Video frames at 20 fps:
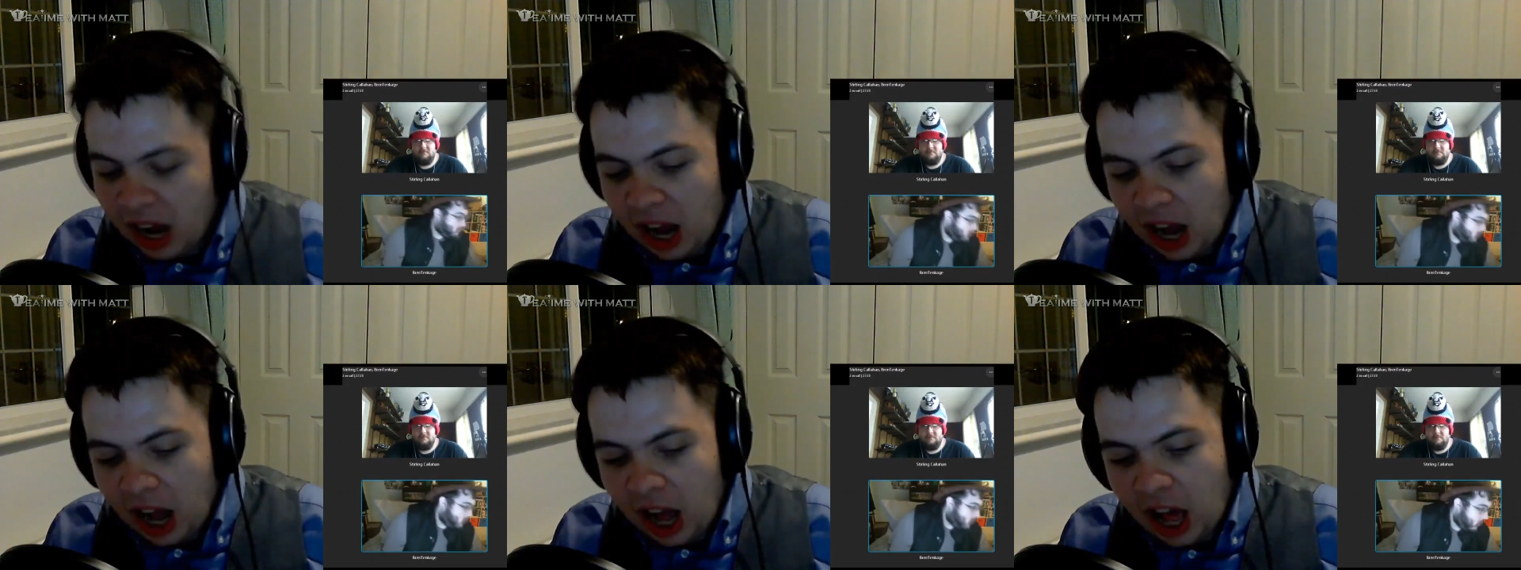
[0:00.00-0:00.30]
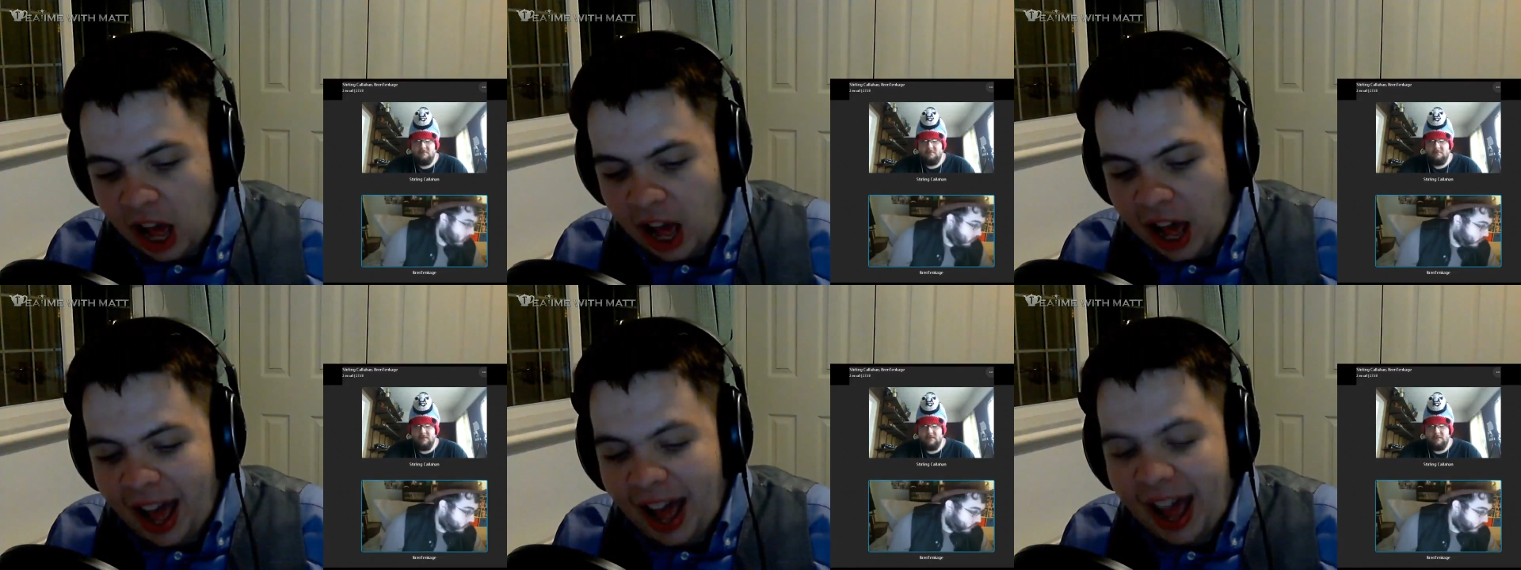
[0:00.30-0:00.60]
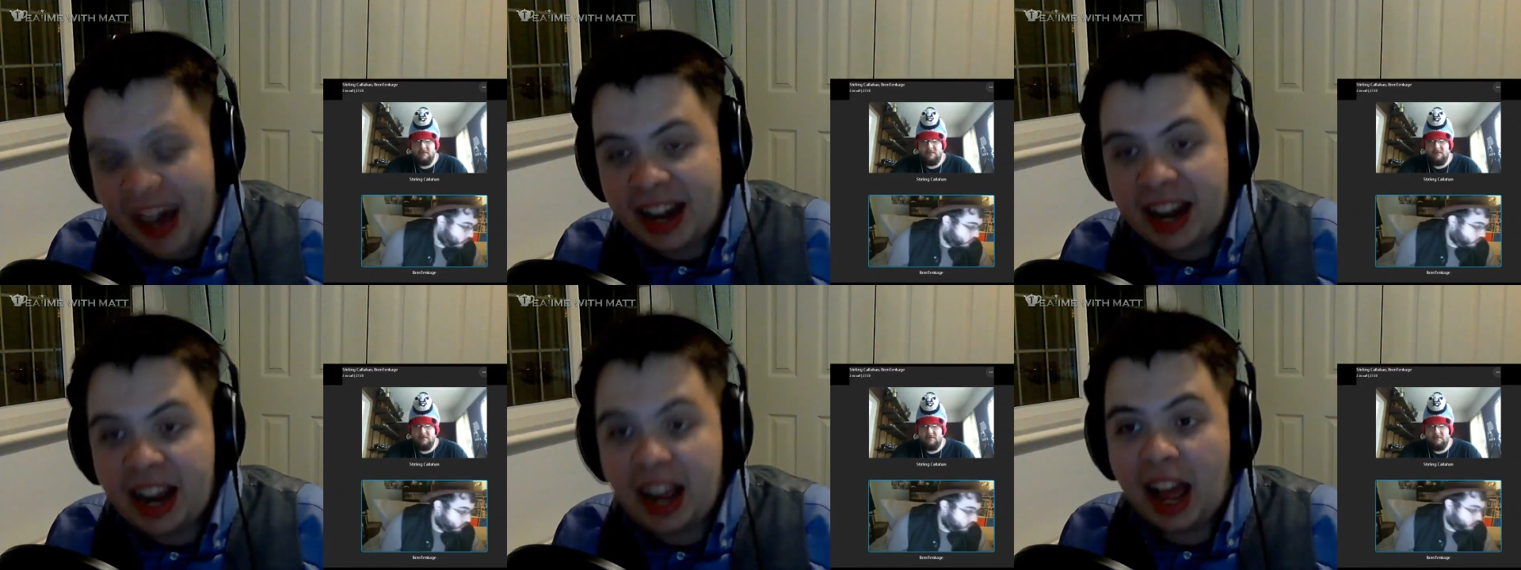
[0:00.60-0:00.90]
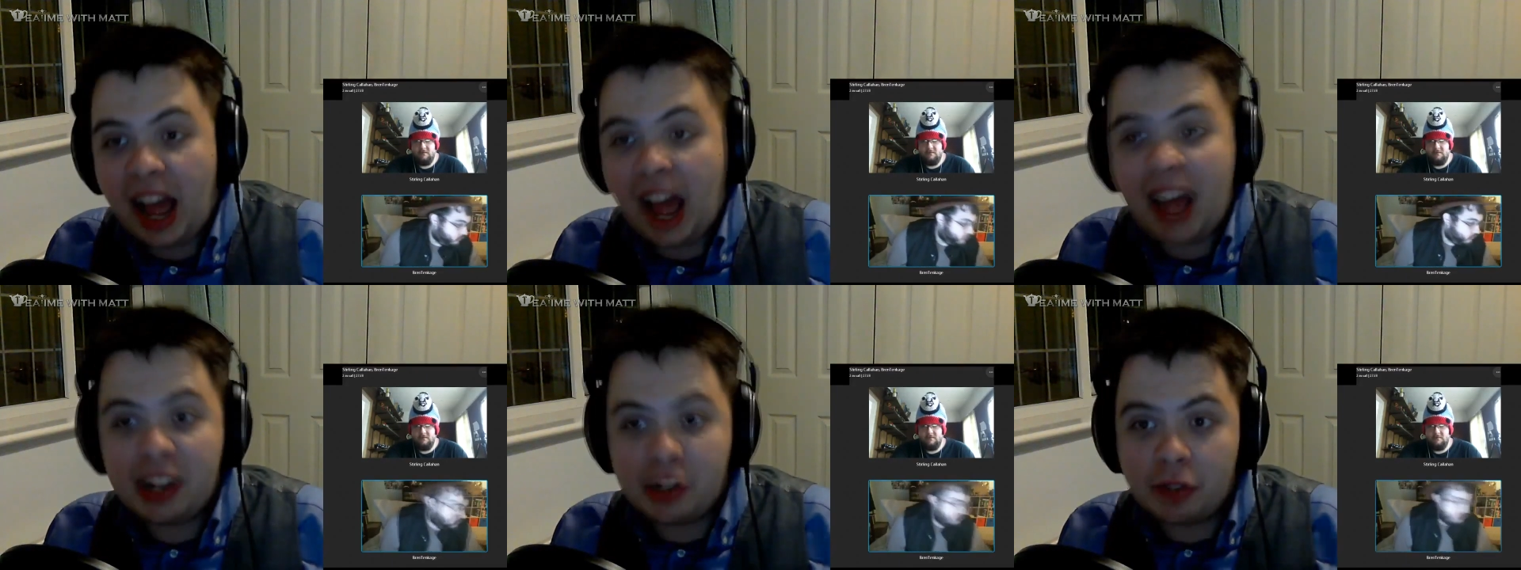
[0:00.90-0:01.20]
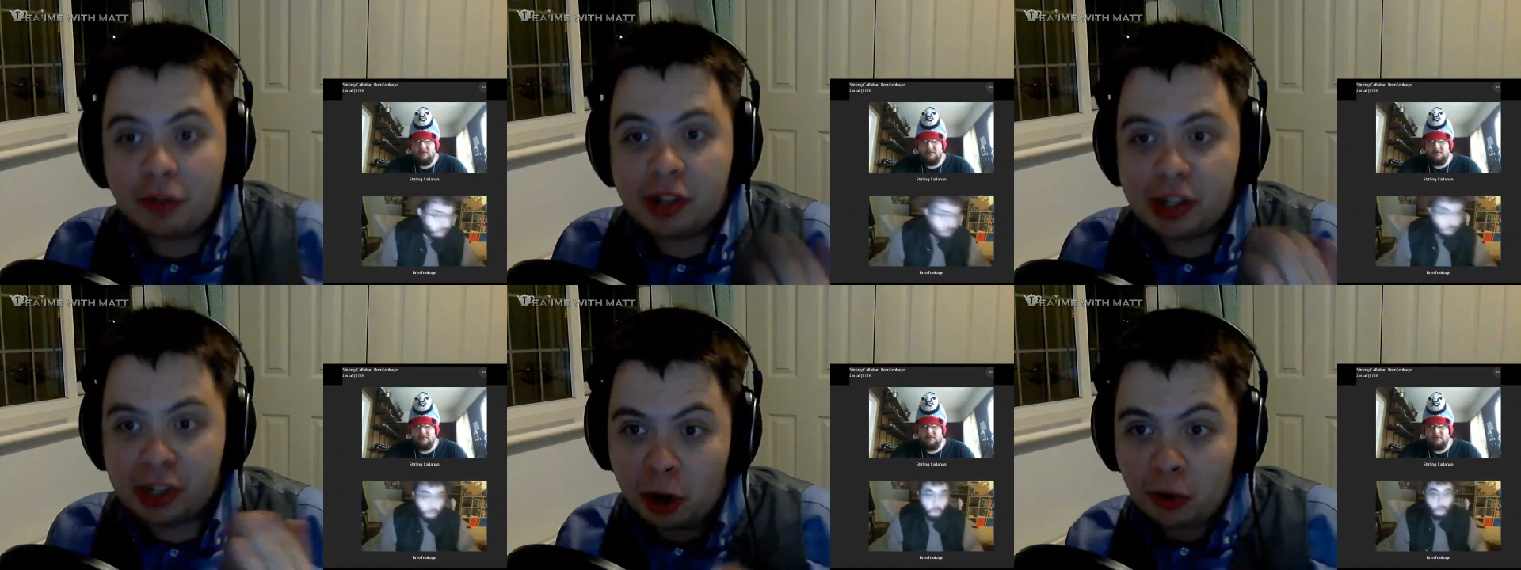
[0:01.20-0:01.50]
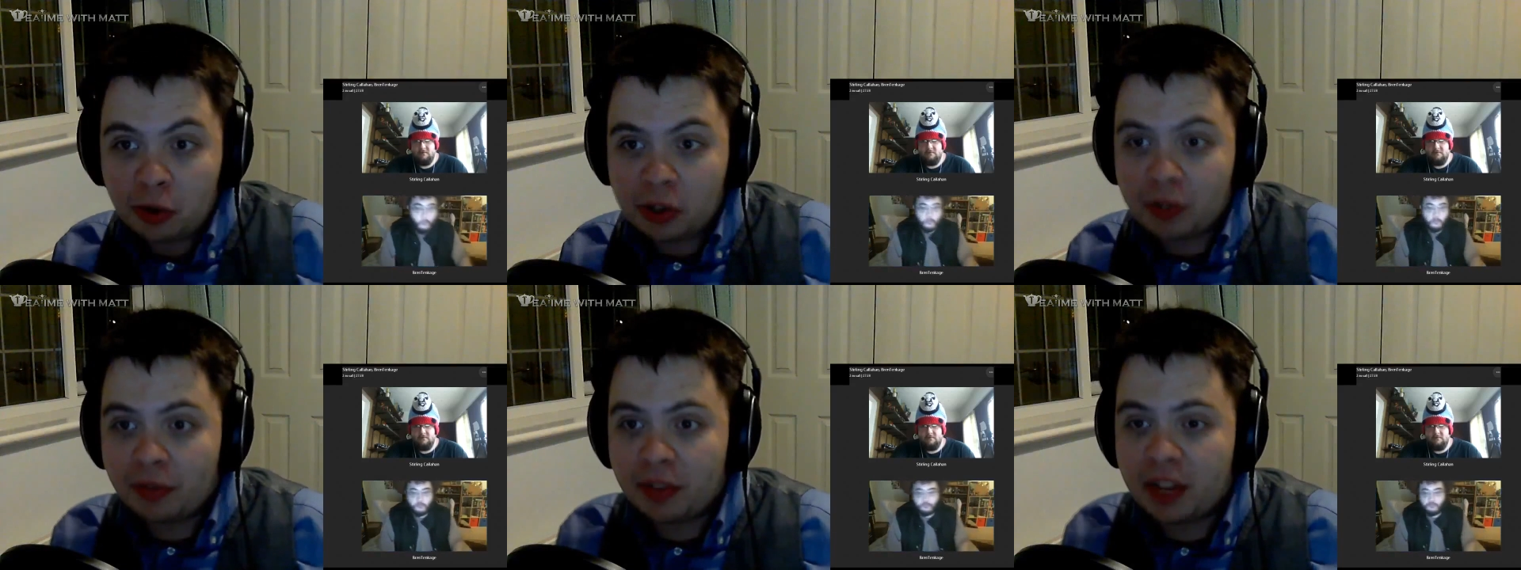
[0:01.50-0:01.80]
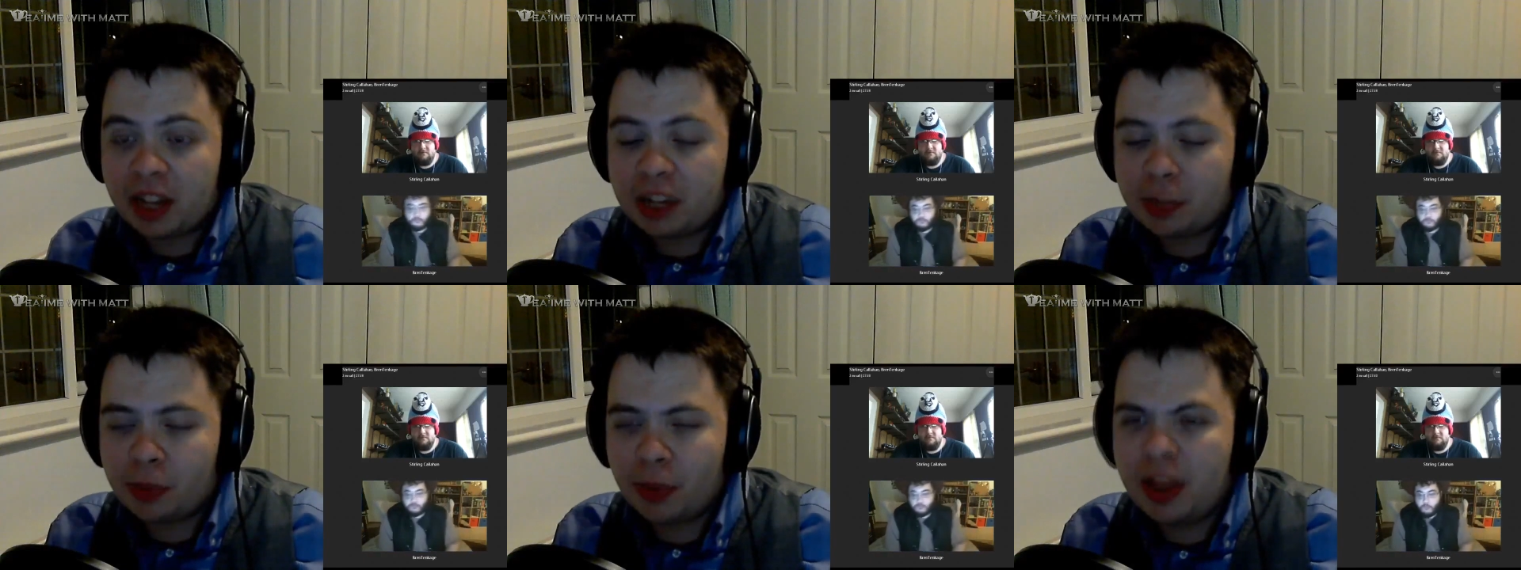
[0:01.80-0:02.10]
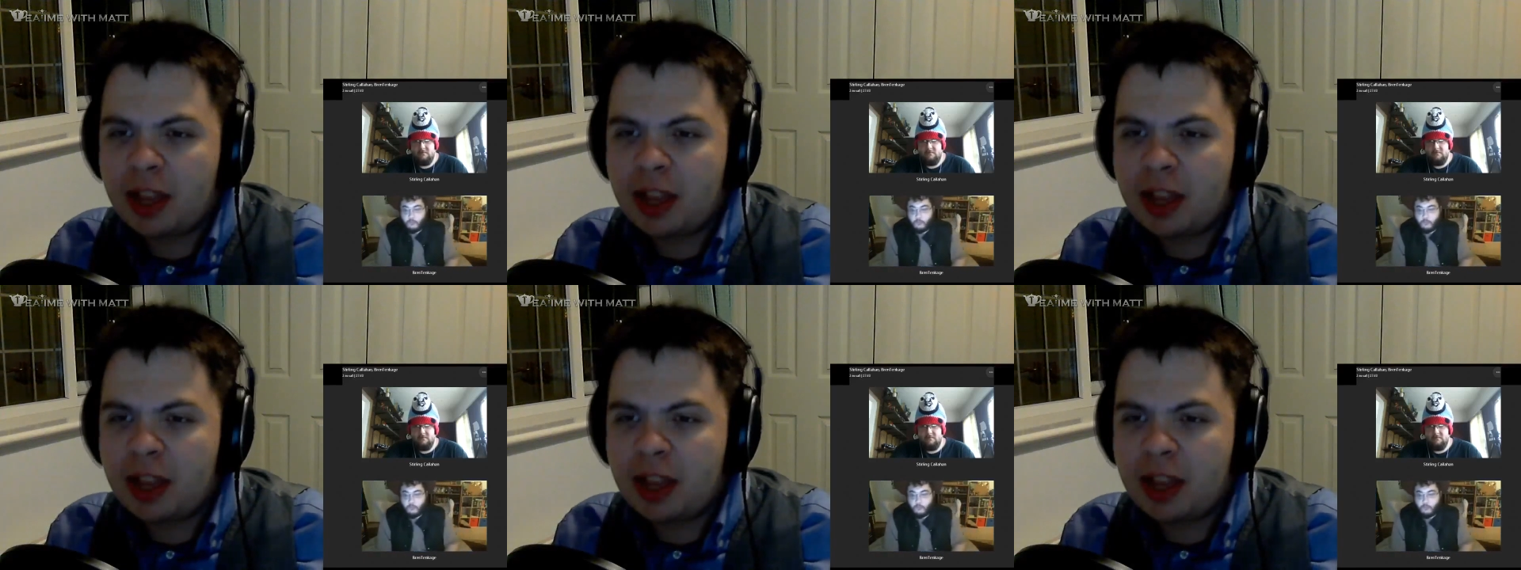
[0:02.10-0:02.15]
Uh, and as a result of this,